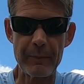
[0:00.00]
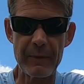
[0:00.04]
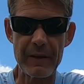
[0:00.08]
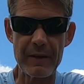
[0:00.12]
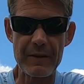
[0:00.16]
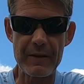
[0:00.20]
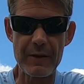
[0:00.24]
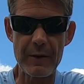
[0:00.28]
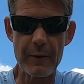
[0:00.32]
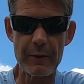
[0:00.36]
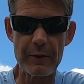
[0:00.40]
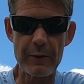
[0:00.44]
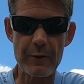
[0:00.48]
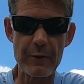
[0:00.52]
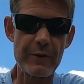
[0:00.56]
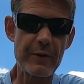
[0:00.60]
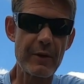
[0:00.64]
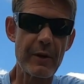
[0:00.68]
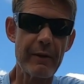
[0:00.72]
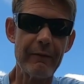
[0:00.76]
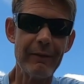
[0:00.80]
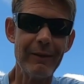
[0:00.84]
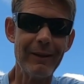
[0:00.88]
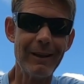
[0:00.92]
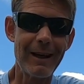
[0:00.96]
So you
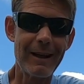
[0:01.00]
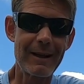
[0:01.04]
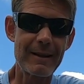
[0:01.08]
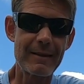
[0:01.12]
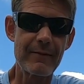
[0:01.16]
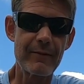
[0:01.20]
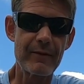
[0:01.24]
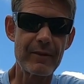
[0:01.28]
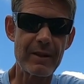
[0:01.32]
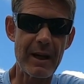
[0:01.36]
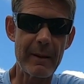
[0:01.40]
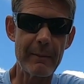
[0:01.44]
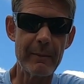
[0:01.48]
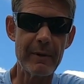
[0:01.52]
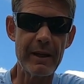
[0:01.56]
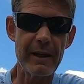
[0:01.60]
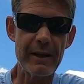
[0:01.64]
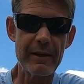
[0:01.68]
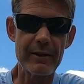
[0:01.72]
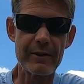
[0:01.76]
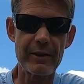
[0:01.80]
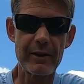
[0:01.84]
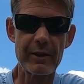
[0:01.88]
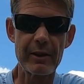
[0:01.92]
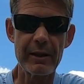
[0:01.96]
still have lots of time to
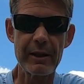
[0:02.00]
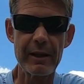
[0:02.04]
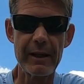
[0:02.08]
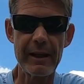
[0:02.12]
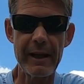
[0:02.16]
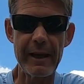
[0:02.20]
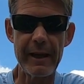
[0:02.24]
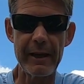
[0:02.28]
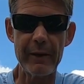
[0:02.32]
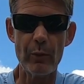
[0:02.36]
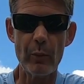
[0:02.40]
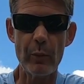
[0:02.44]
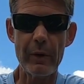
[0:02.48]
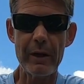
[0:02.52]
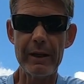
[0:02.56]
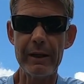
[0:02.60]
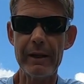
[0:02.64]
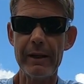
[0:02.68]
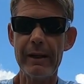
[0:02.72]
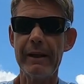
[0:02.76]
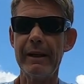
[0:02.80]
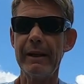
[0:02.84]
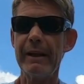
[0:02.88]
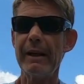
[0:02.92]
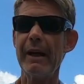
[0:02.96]
enter and win.
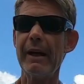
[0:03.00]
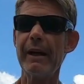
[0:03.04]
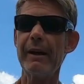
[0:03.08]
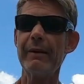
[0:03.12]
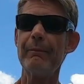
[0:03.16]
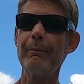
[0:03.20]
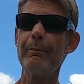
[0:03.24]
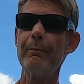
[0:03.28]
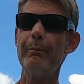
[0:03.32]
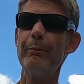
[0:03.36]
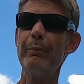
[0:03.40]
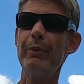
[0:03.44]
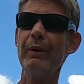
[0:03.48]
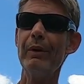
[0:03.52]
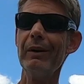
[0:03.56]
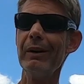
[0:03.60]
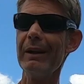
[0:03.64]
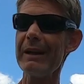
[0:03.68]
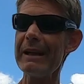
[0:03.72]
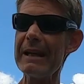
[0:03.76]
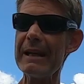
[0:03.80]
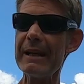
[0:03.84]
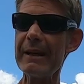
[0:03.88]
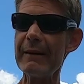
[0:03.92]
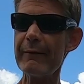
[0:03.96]
And I
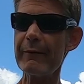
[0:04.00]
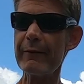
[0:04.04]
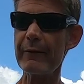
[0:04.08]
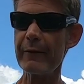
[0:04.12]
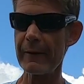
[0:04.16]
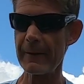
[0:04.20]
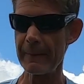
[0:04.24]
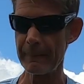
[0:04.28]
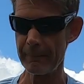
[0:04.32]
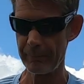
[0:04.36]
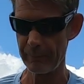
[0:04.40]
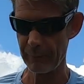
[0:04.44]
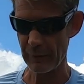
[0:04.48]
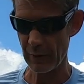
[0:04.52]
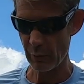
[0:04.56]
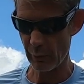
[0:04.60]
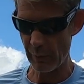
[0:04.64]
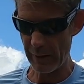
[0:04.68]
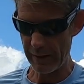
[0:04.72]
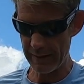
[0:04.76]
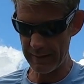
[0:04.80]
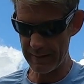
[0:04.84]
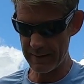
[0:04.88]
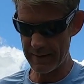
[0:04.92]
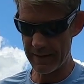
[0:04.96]
believe
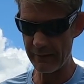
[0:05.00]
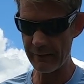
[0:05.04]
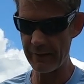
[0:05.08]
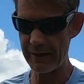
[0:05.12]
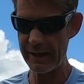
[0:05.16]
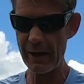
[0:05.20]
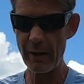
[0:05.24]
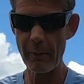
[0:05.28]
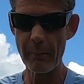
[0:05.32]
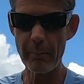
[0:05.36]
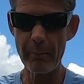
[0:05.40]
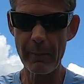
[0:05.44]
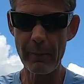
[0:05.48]
Rick is giving out